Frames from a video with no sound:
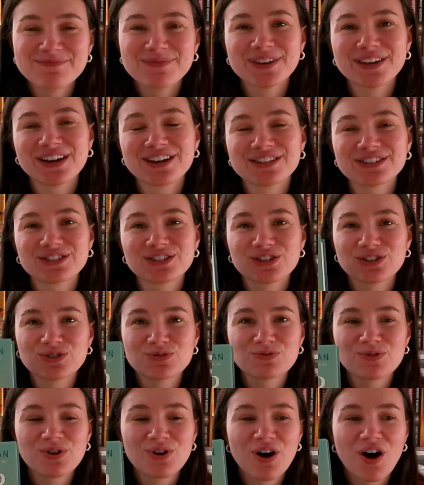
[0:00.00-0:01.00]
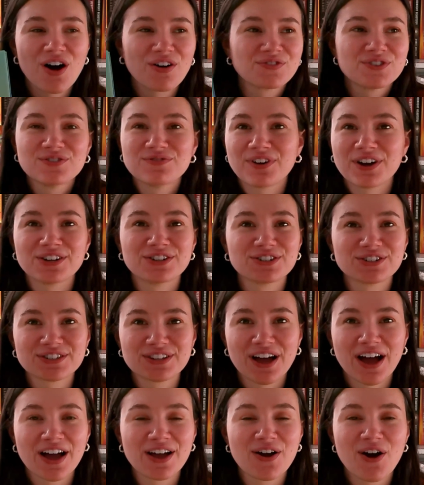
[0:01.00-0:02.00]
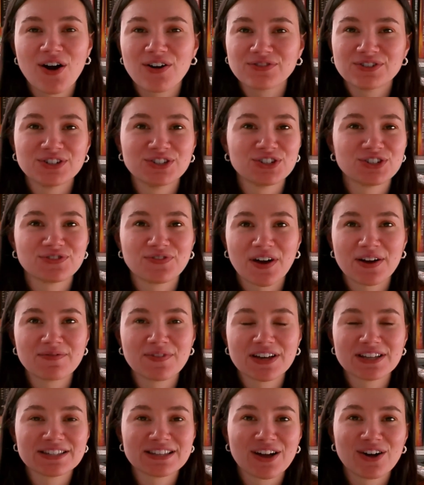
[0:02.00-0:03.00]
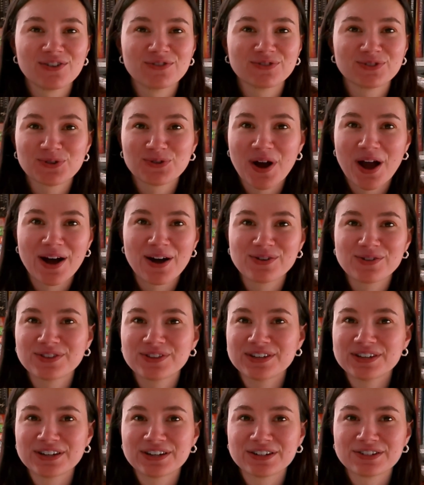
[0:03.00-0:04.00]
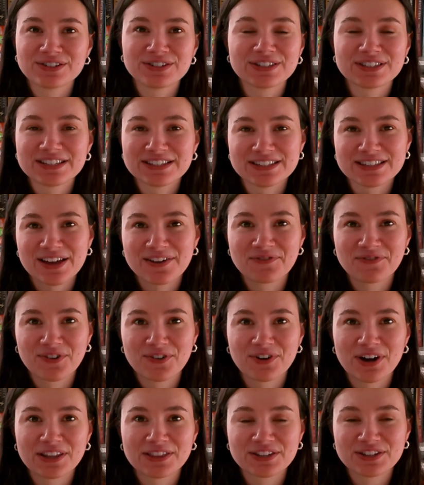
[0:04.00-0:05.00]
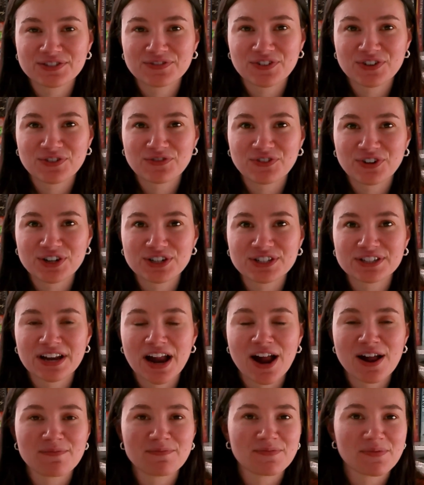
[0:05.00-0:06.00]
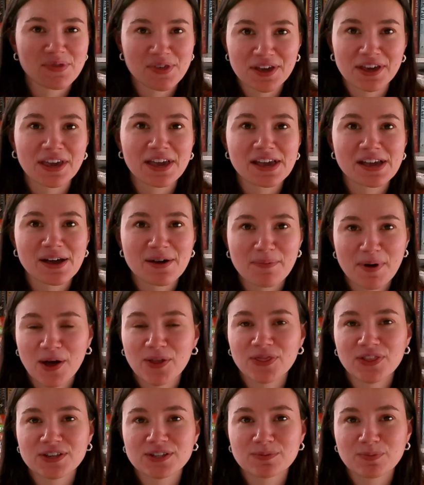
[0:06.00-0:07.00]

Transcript: because you will often find yourself, I often just find myself throughout the years since I've read this for the first time thinking about this